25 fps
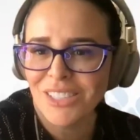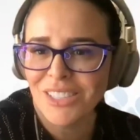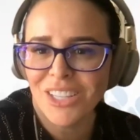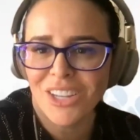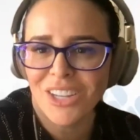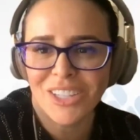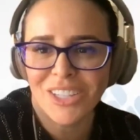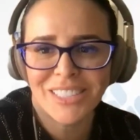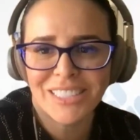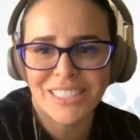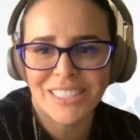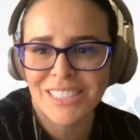
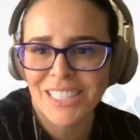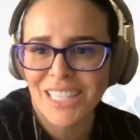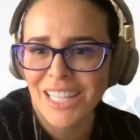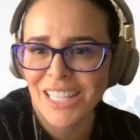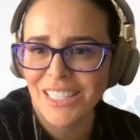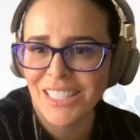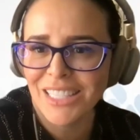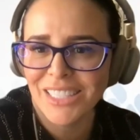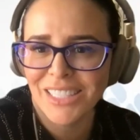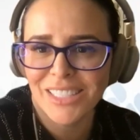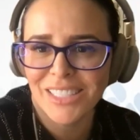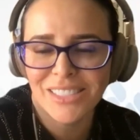Unlock the
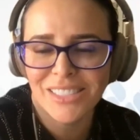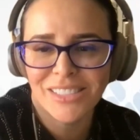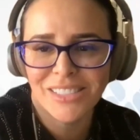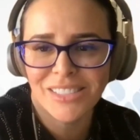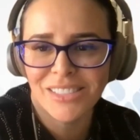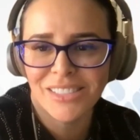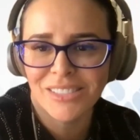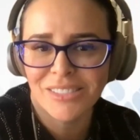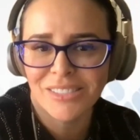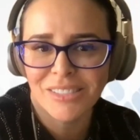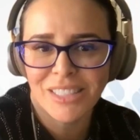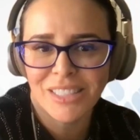
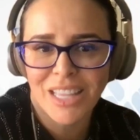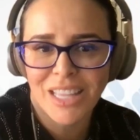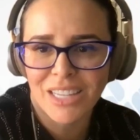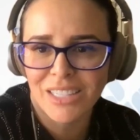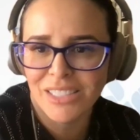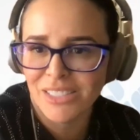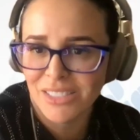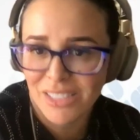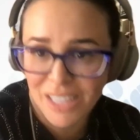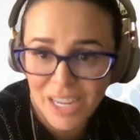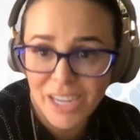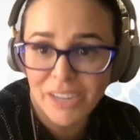talent
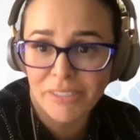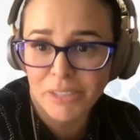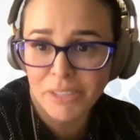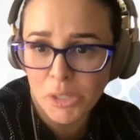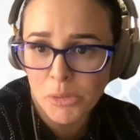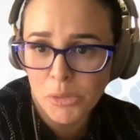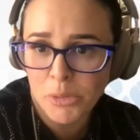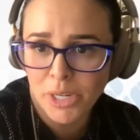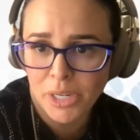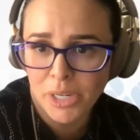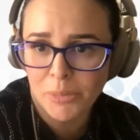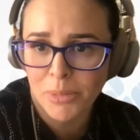that is
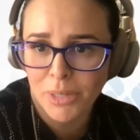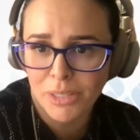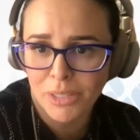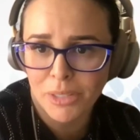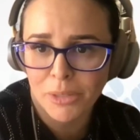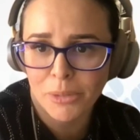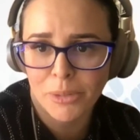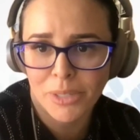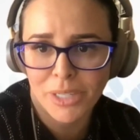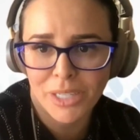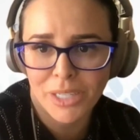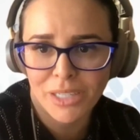everywhere,
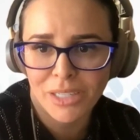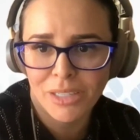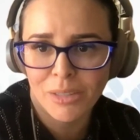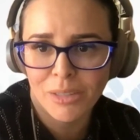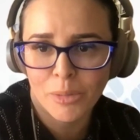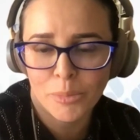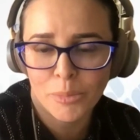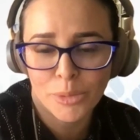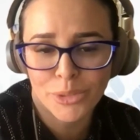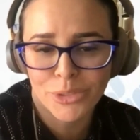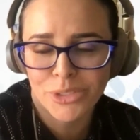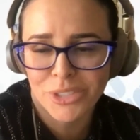by the
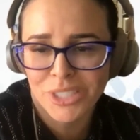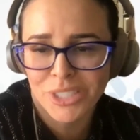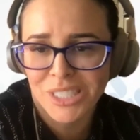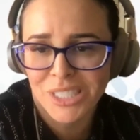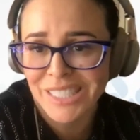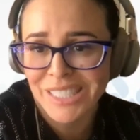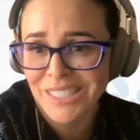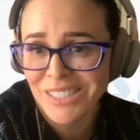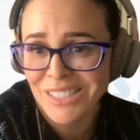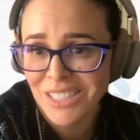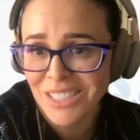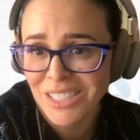way.
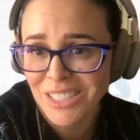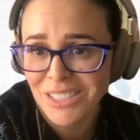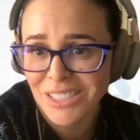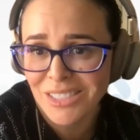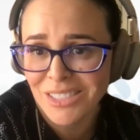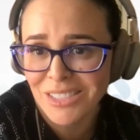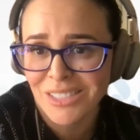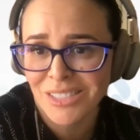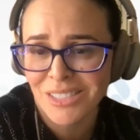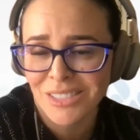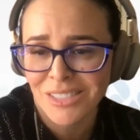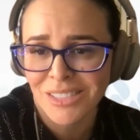Opportunity is
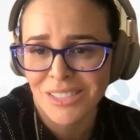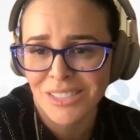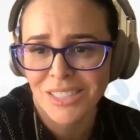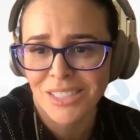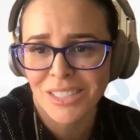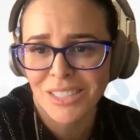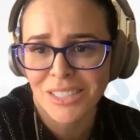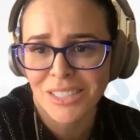not.